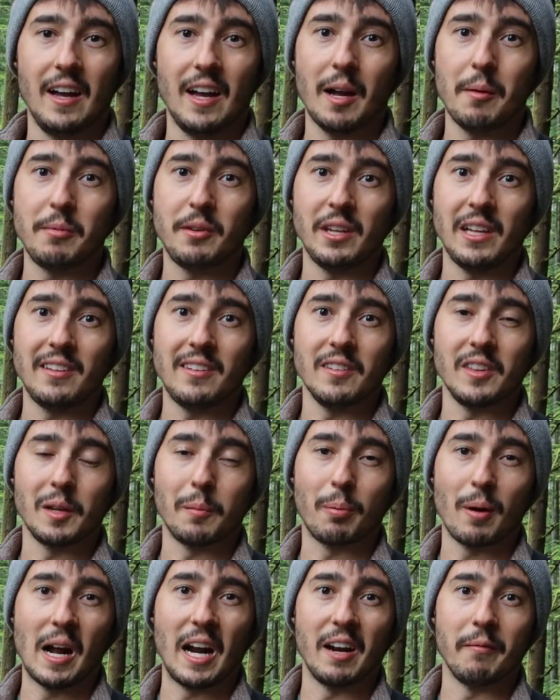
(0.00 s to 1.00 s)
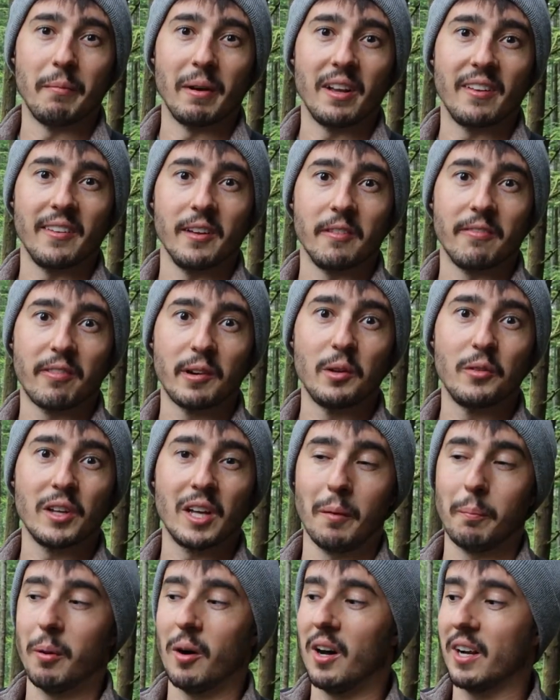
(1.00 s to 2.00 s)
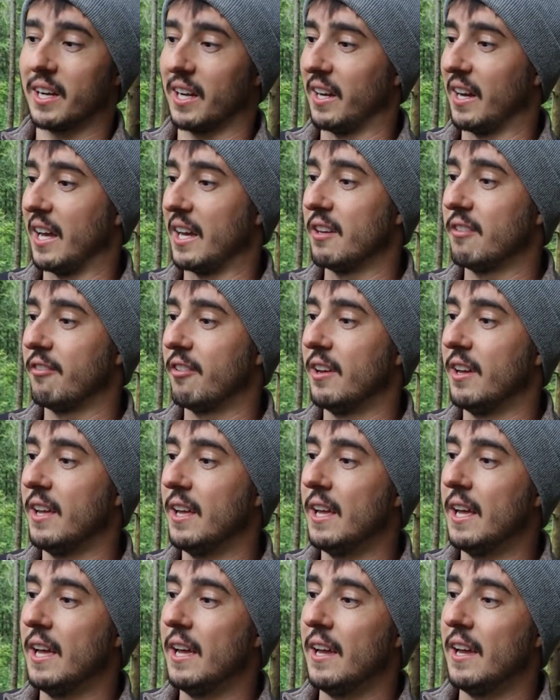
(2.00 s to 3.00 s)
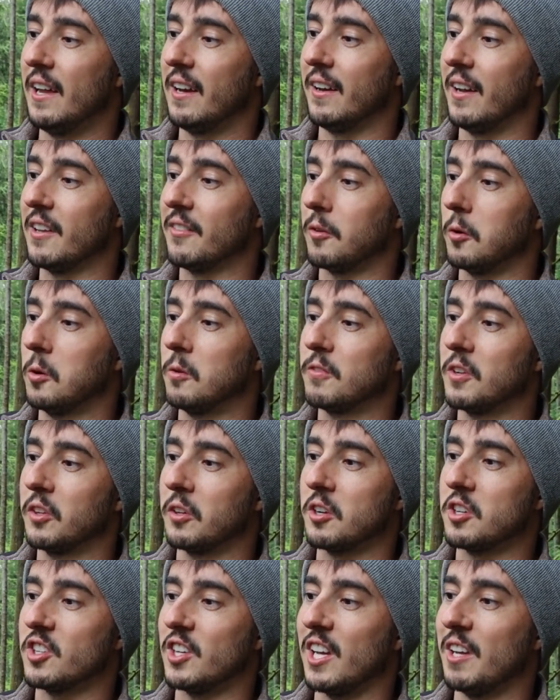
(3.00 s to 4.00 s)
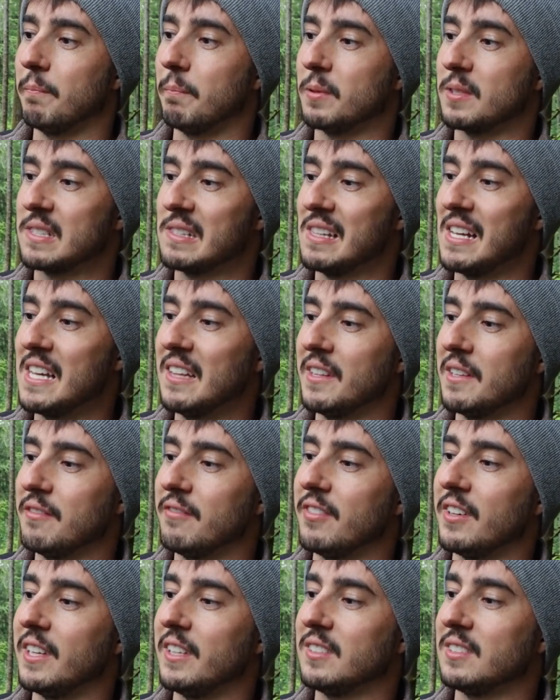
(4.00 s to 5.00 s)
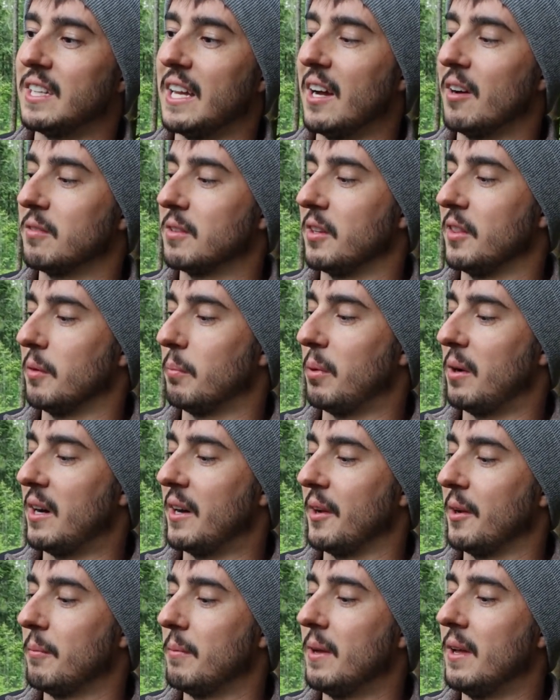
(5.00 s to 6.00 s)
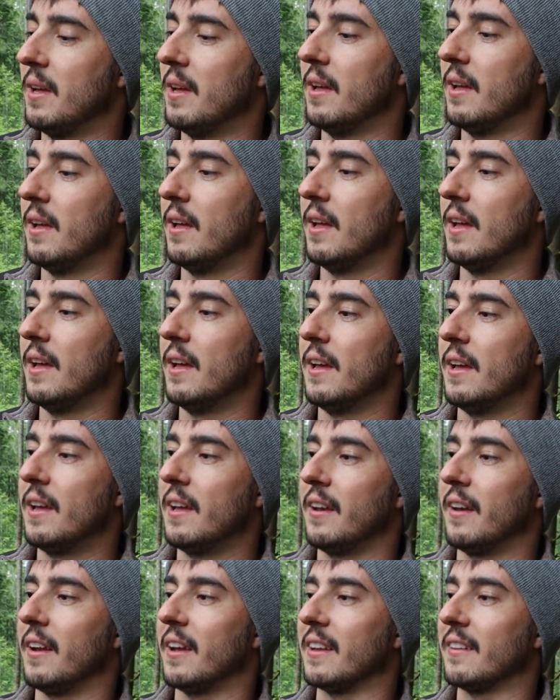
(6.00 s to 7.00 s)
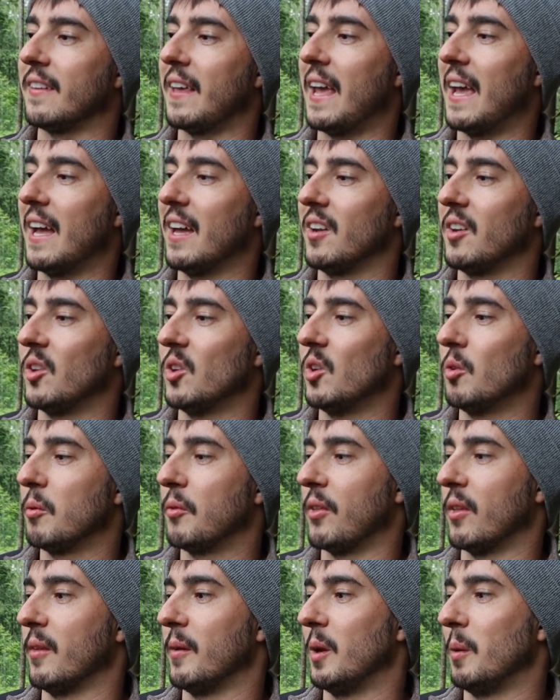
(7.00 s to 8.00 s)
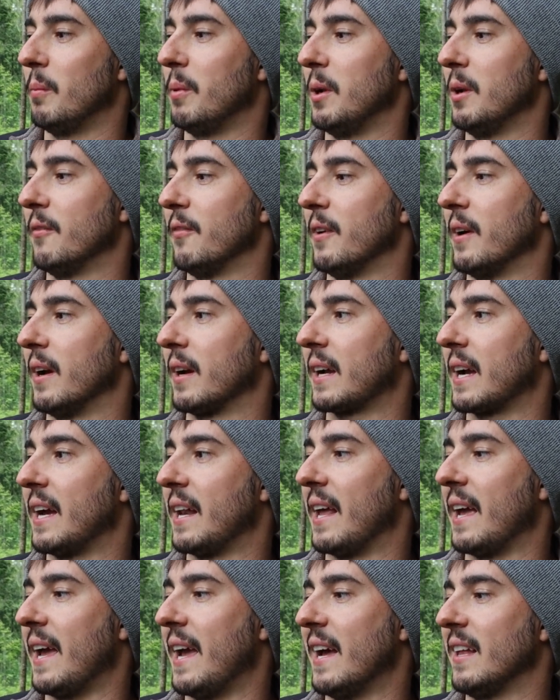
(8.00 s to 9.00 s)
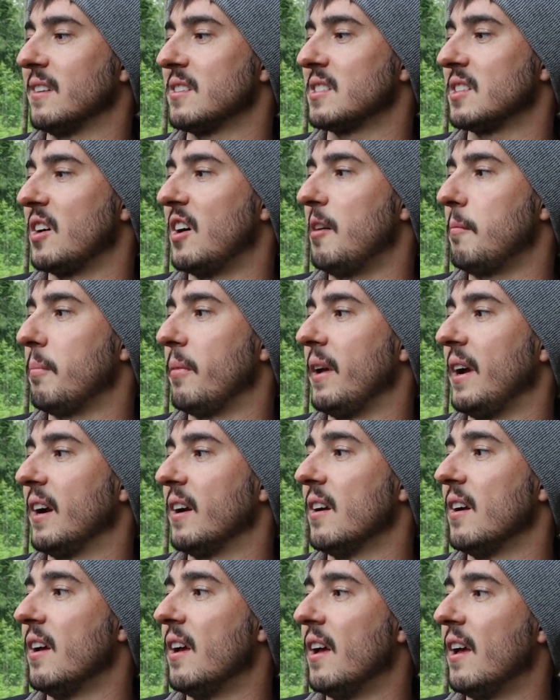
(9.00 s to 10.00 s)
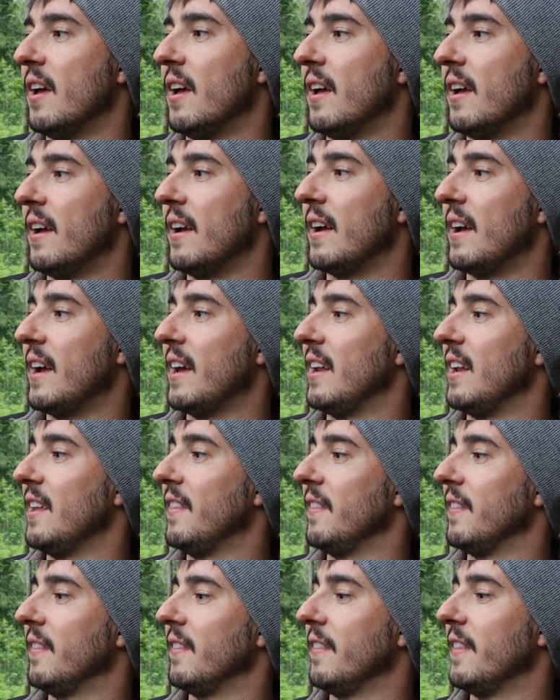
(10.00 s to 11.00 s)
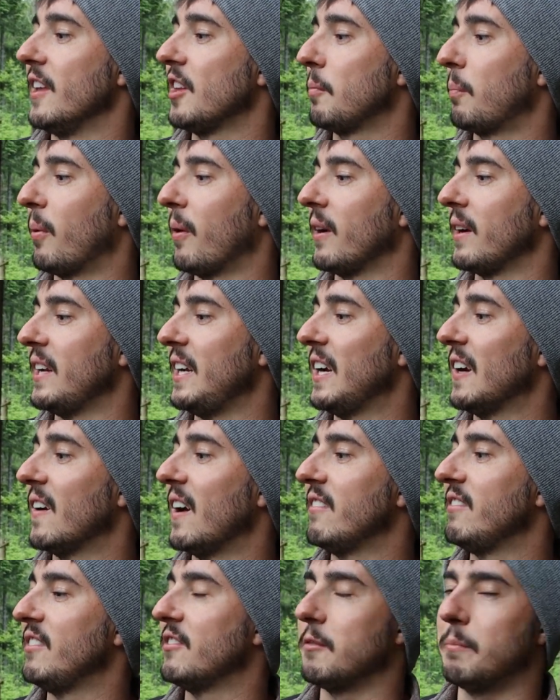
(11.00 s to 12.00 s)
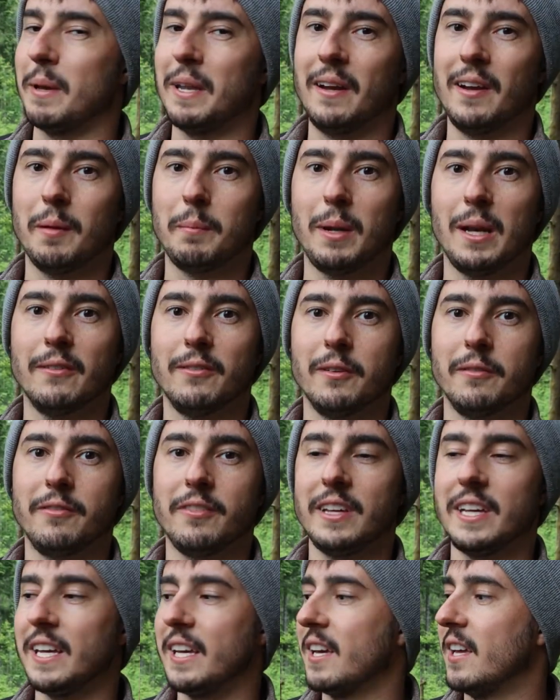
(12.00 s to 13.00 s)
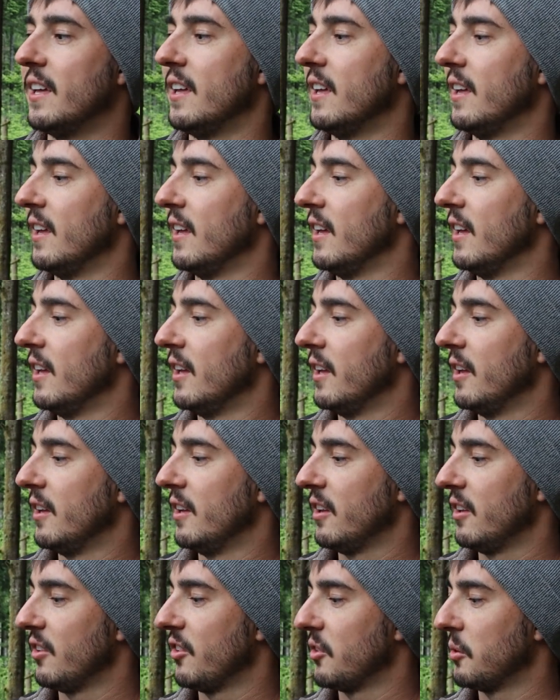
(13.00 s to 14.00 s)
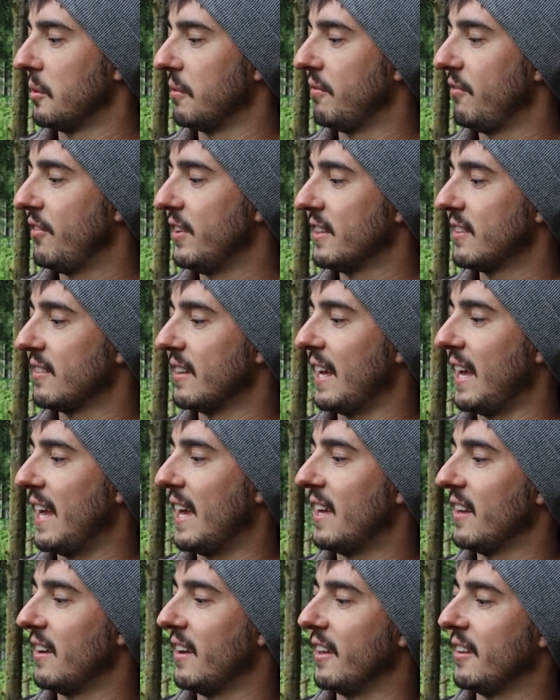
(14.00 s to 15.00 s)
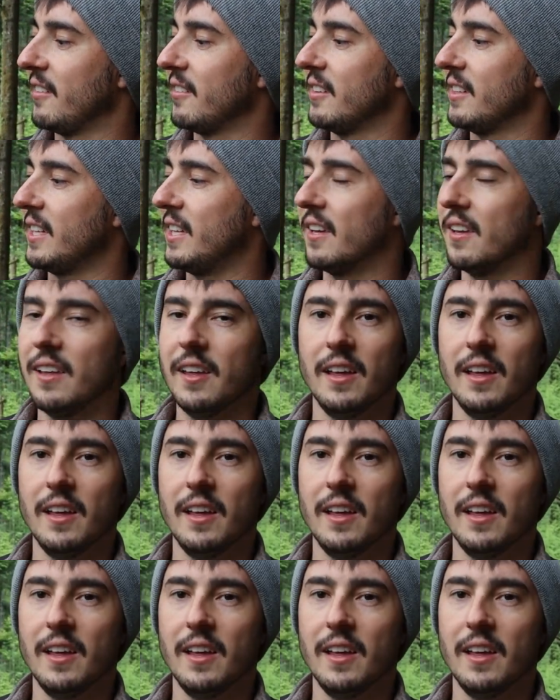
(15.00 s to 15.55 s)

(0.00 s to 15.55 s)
I'm decently proud of myself for using a pocket knife. Nice ovular shape, slightly V's down to the bottom. Nice handle with a little bit of a kind of hand stop there. And in this part here, I've even made it a bit of a V, so it fits the hand nicely.